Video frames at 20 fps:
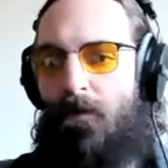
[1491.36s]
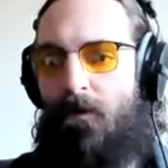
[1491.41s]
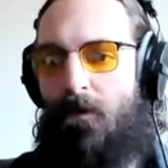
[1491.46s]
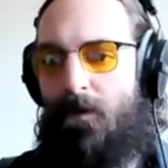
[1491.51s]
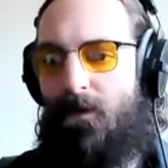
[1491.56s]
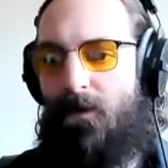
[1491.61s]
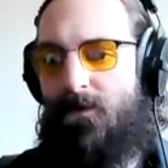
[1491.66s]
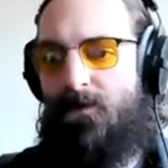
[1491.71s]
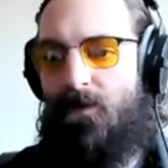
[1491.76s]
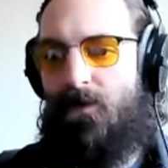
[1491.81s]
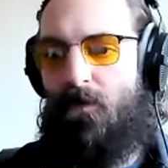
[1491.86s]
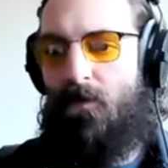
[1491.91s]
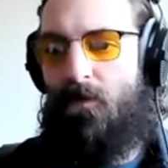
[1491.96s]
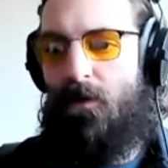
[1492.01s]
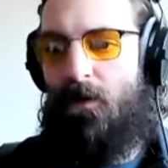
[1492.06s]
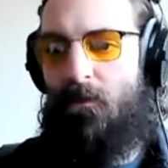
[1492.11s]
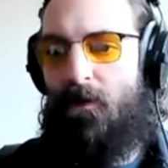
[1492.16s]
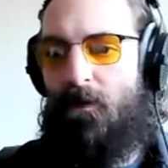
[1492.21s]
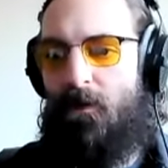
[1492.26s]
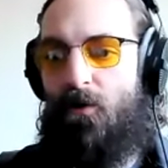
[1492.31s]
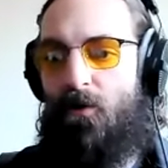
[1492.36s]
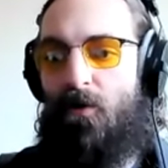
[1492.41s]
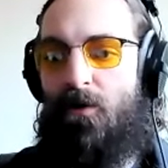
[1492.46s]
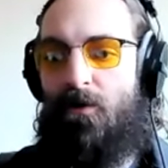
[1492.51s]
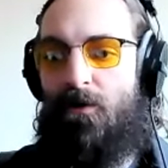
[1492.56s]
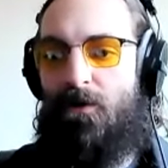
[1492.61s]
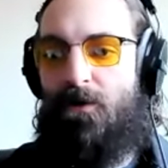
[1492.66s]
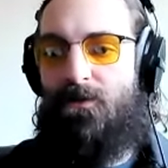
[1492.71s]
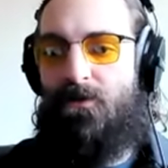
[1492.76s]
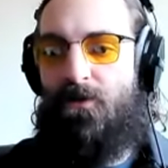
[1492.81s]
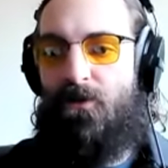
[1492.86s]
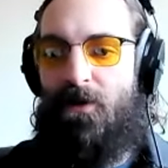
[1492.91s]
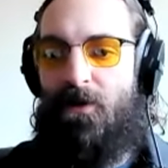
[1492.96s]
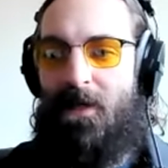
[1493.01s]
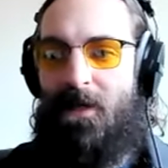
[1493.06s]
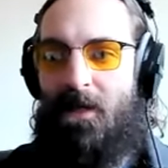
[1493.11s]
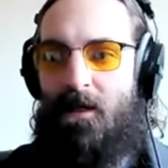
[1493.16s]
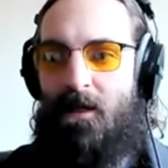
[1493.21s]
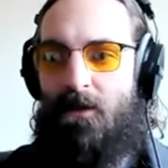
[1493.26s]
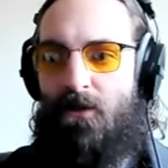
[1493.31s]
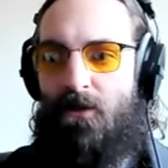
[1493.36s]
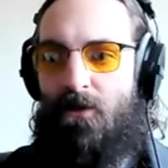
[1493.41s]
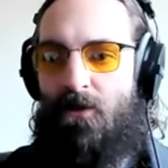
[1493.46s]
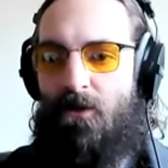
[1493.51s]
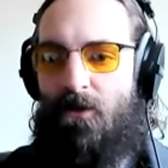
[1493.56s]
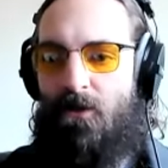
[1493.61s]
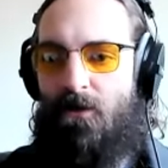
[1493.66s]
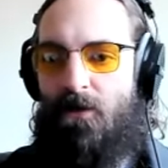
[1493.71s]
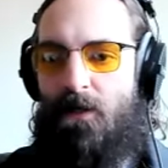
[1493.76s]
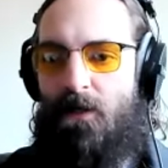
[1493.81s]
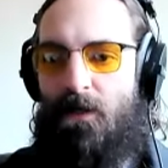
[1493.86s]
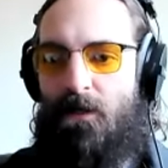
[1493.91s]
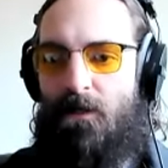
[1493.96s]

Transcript: All right, so in order to turn on your